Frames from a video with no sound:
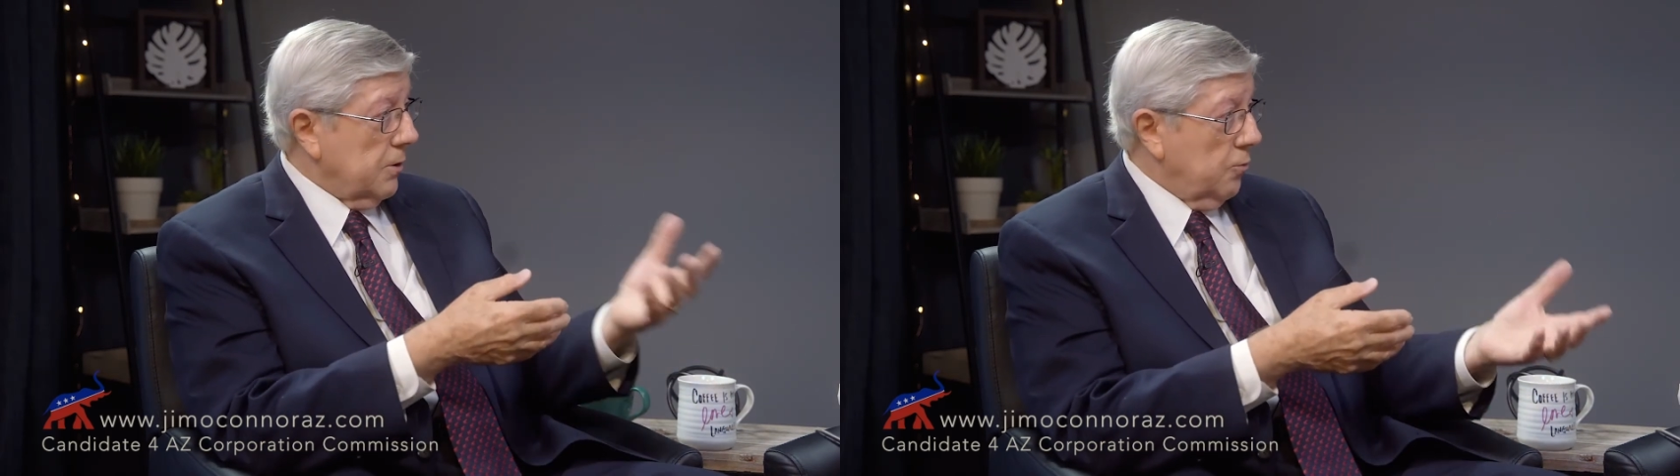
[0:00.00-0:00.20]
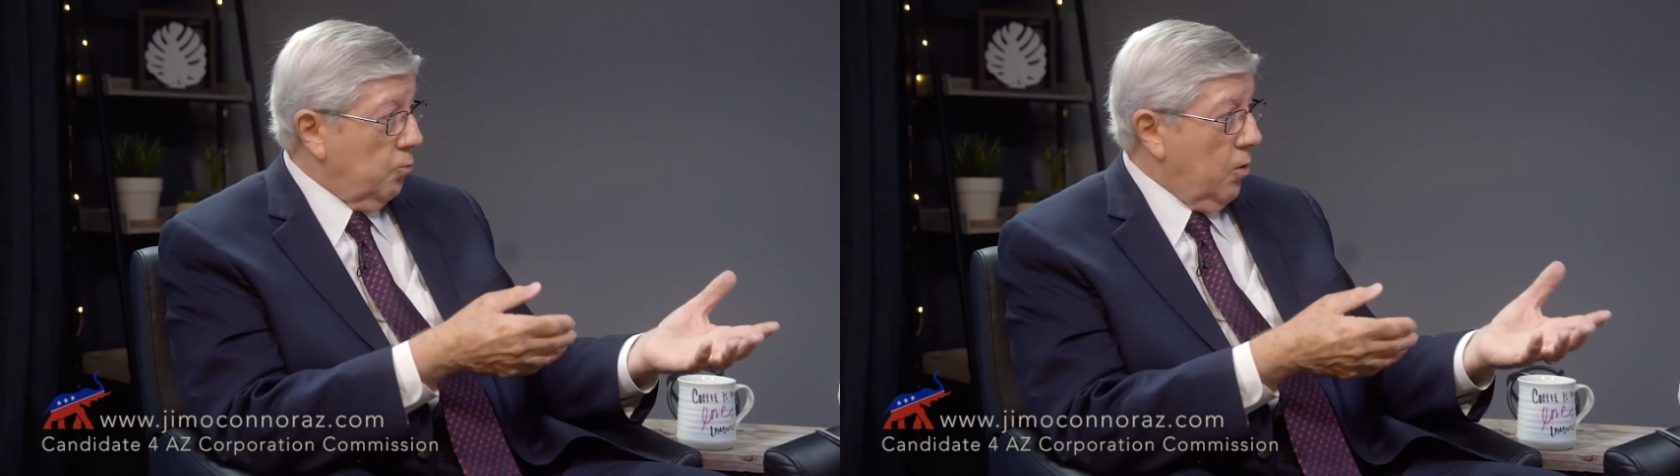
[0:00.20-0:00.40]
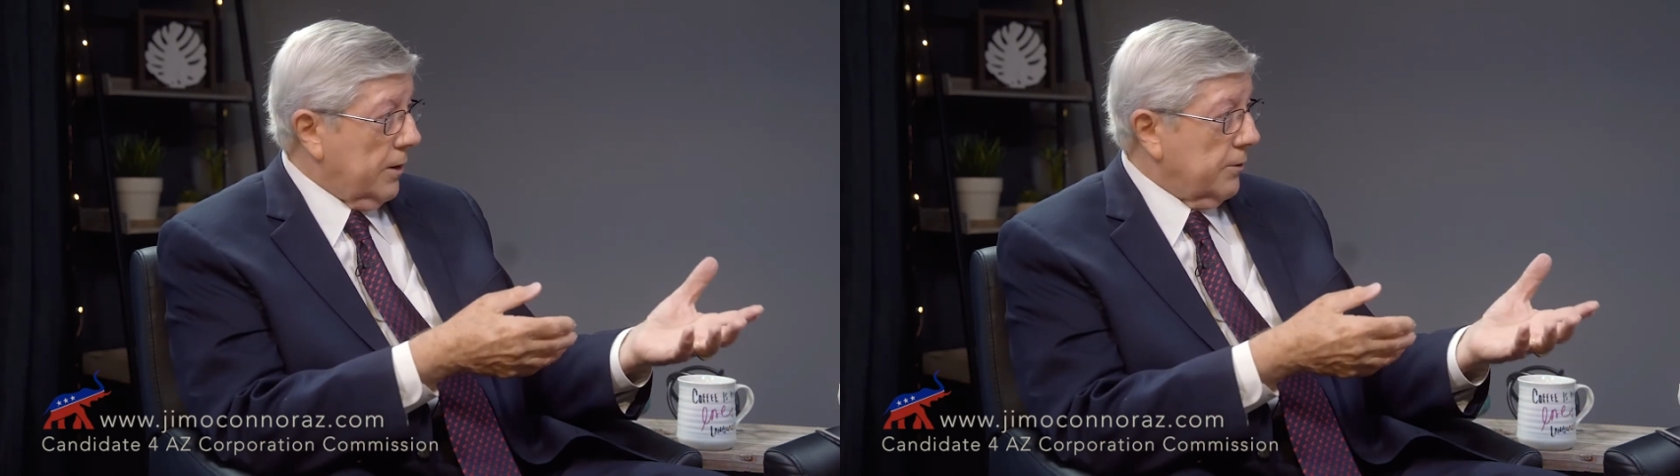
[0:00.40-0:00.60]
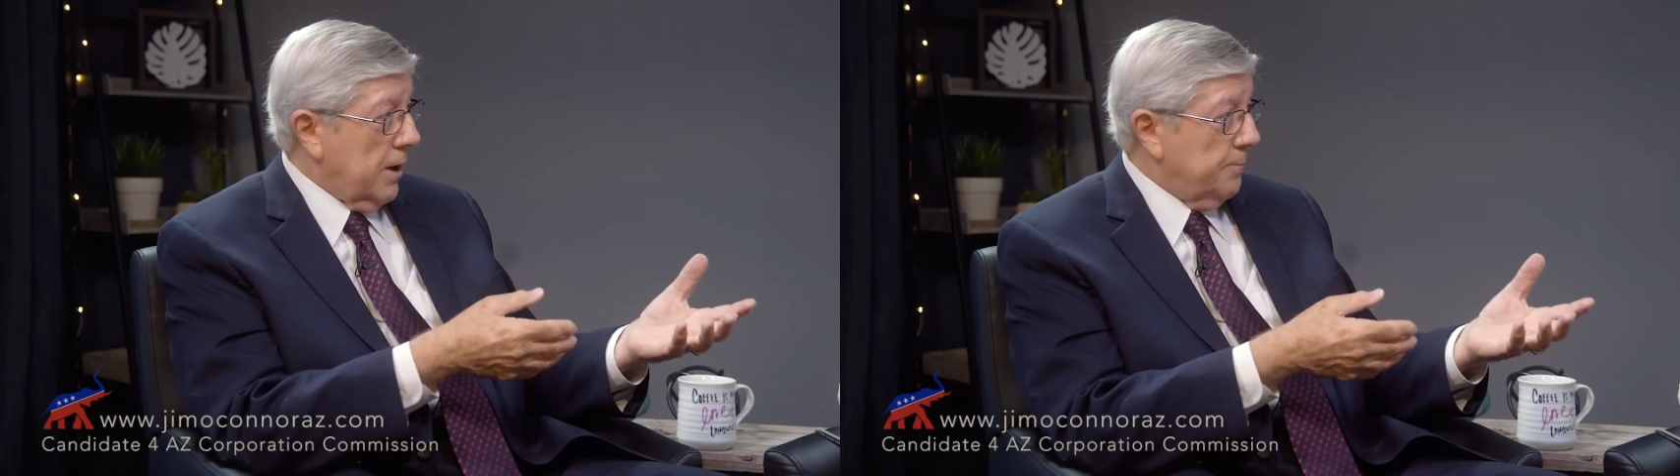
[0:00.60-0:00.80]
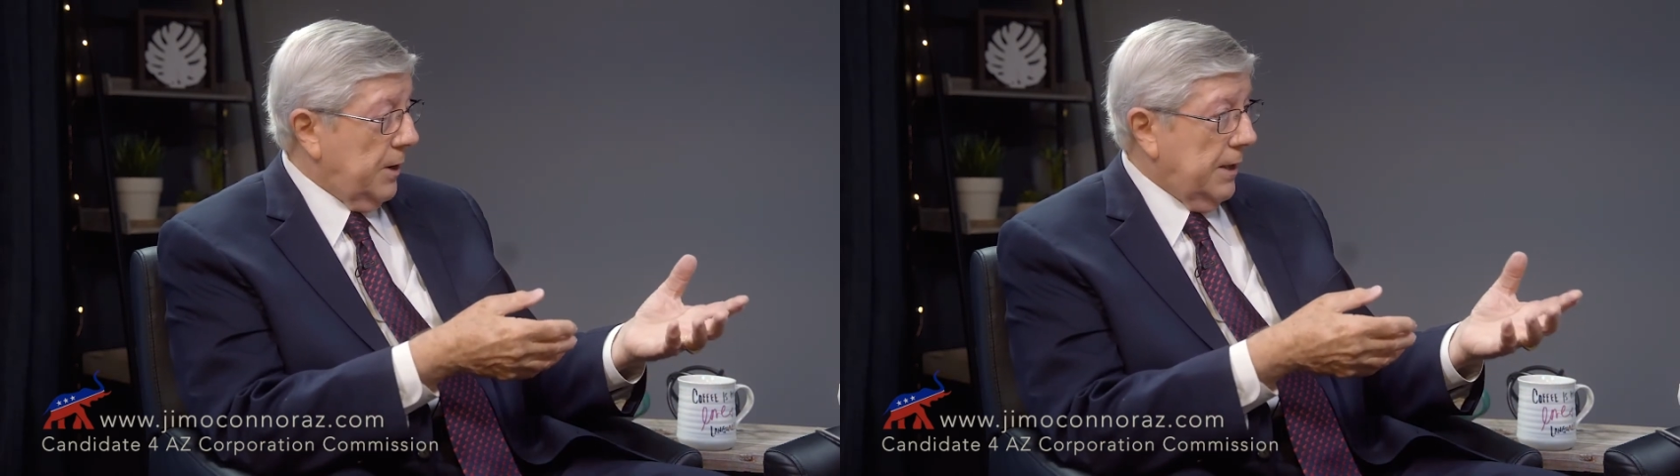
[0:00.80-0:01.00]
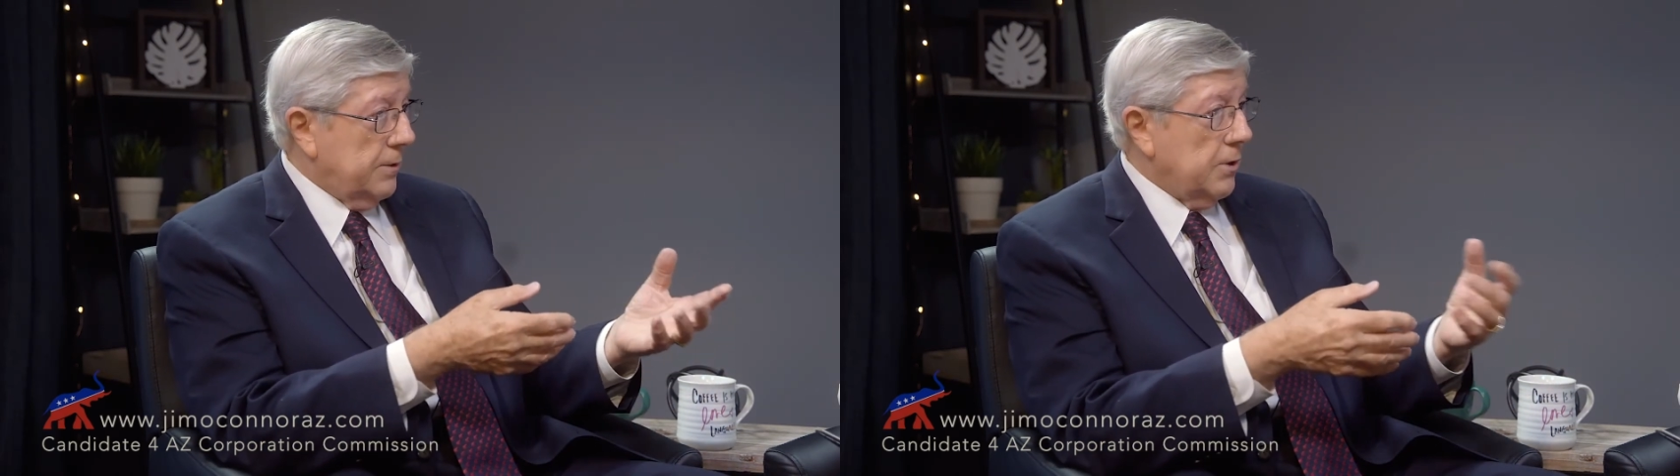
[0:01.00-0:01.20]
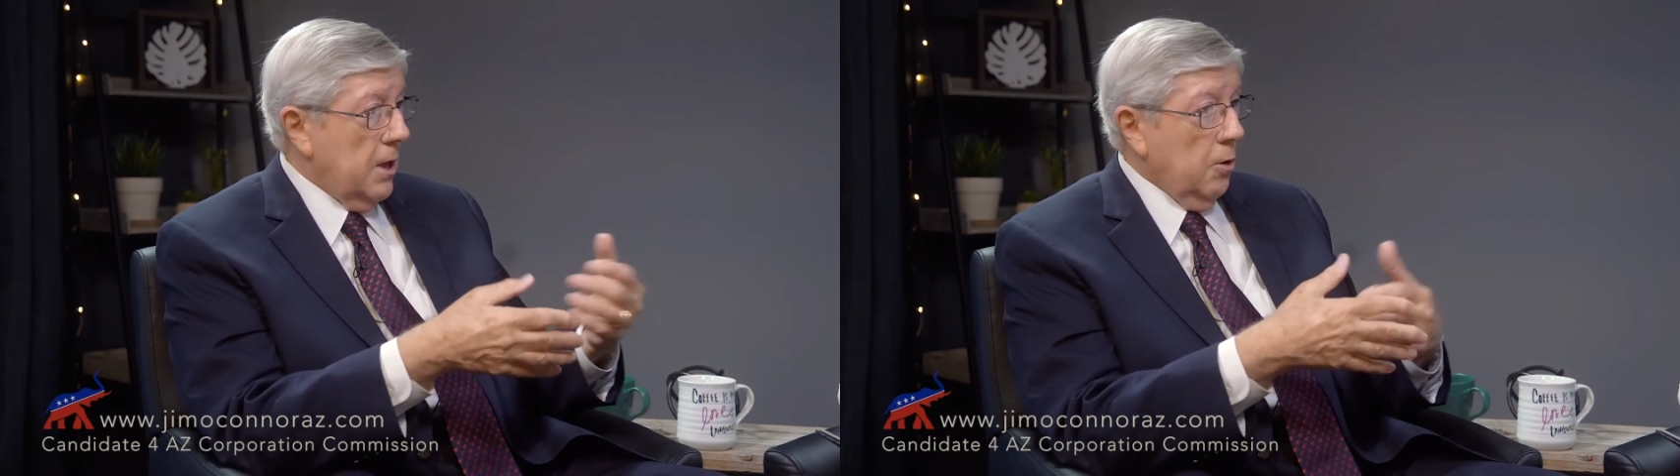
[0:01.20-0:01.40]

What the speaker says: and the water companies,